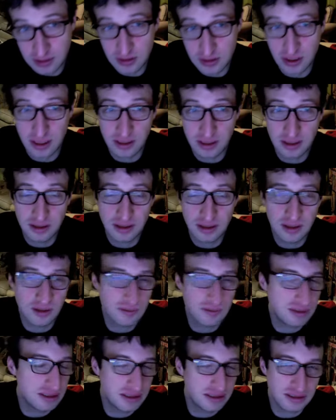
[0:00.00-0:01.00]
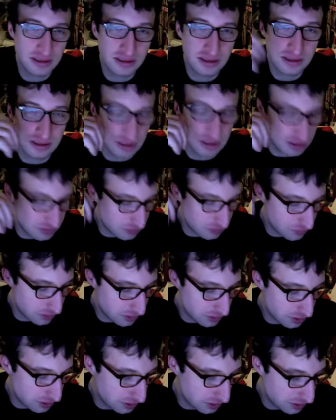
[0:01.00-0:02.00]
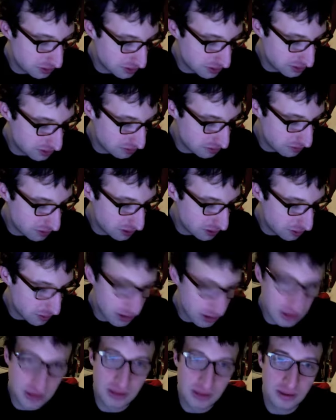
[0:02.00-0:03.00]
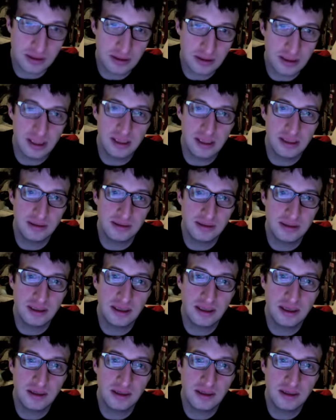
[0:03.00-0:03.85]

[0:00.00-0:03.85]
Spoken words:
trying to, it's really good. It's three-dimensional, and